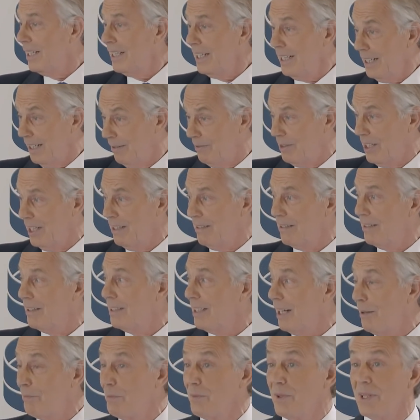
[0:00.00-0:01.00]
He lived here at
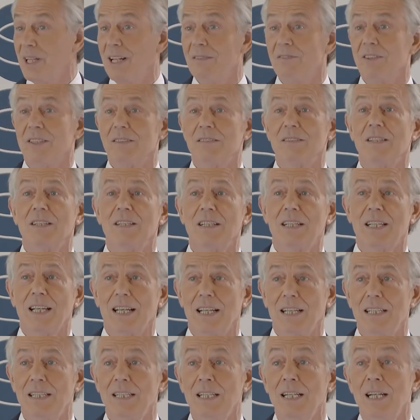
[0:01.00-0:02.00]
number 11.
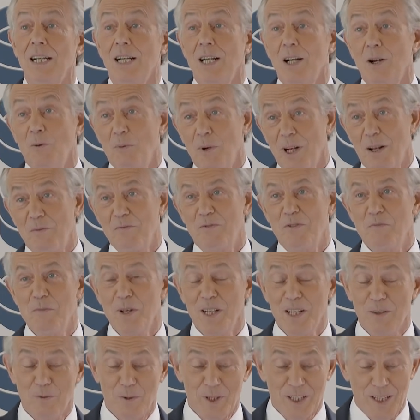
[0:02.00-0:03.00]
Okay. Well, I'm
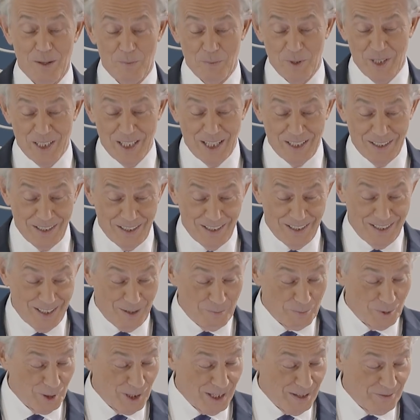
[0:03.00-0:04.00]
familiar with number 10 and
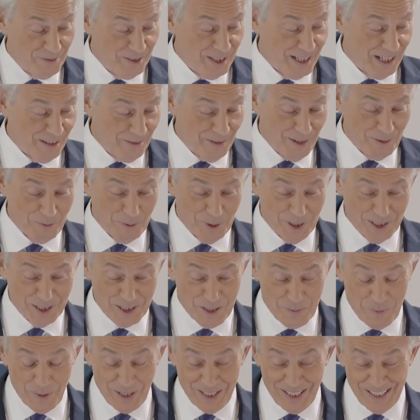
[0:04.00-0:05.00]
number 11. How
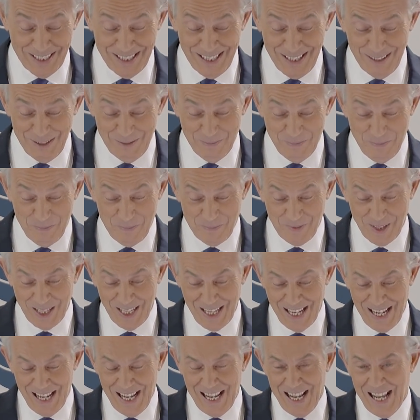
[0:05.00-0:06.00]
that works.
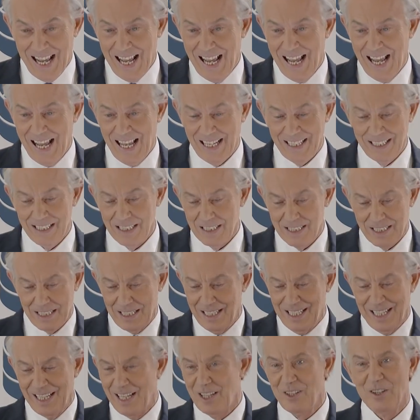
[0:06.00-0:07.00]

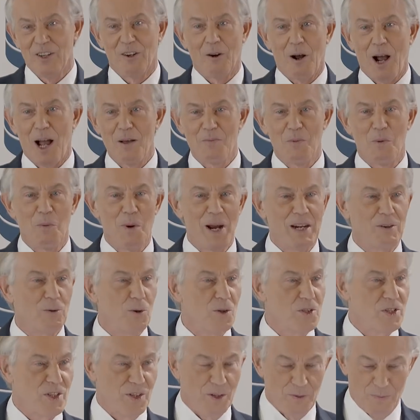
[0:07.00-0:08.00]
And you know, I'm aware
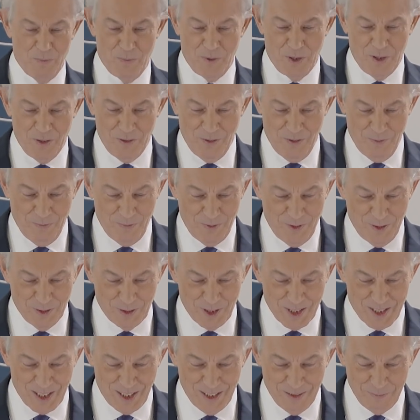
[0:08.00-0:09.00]
also that there
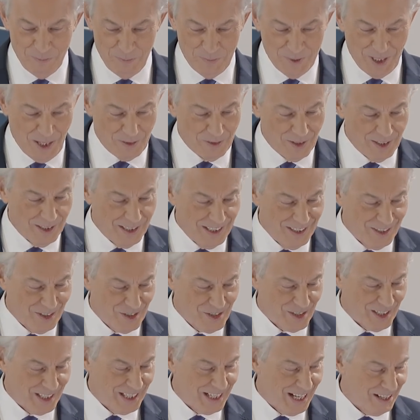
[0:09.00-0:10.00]
is another
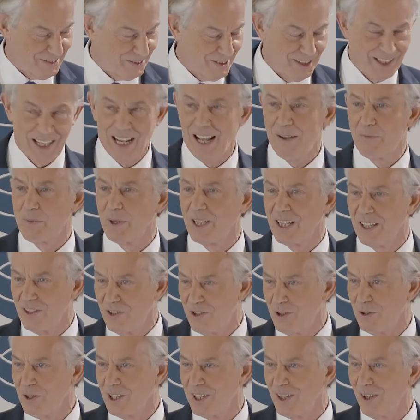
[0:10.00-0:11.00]
interesting gathering happening at
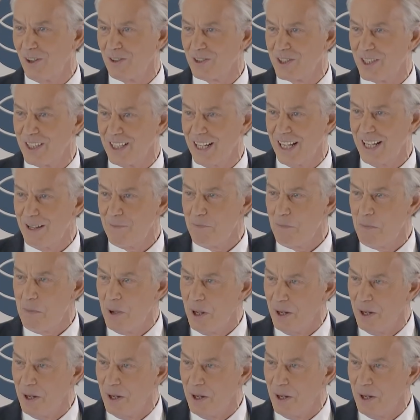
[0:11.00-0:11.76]
2 o'clock today.